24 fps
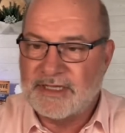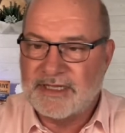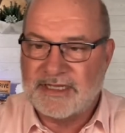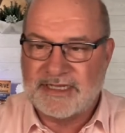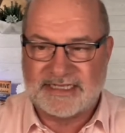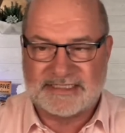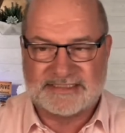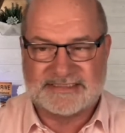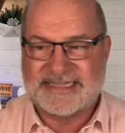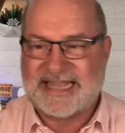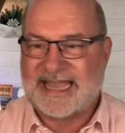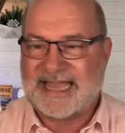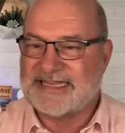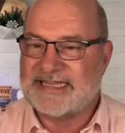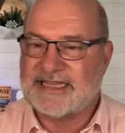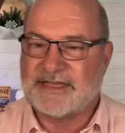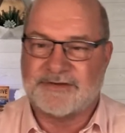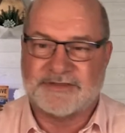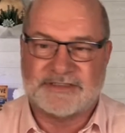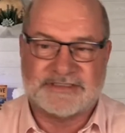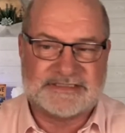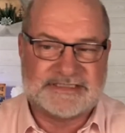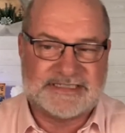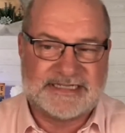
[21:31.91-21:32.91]
It's not
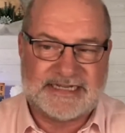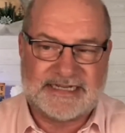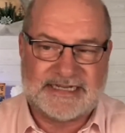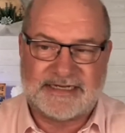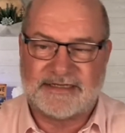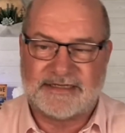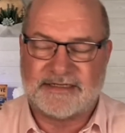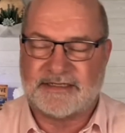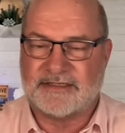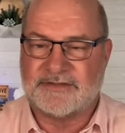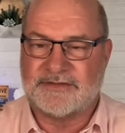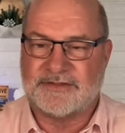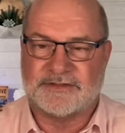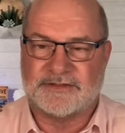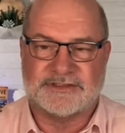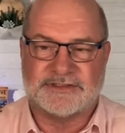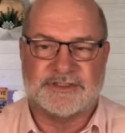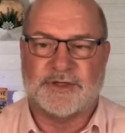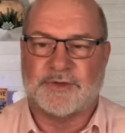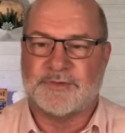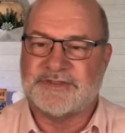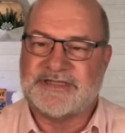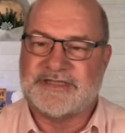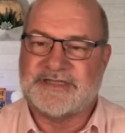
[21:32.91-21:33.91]
guaranteed, and there's
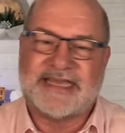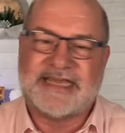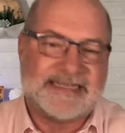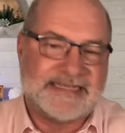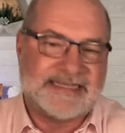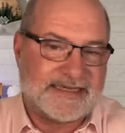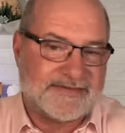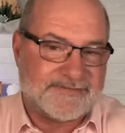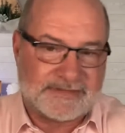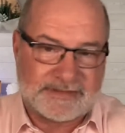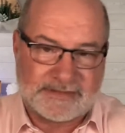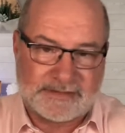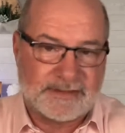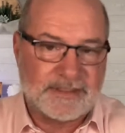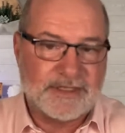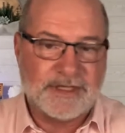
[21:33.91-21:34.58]
no day given.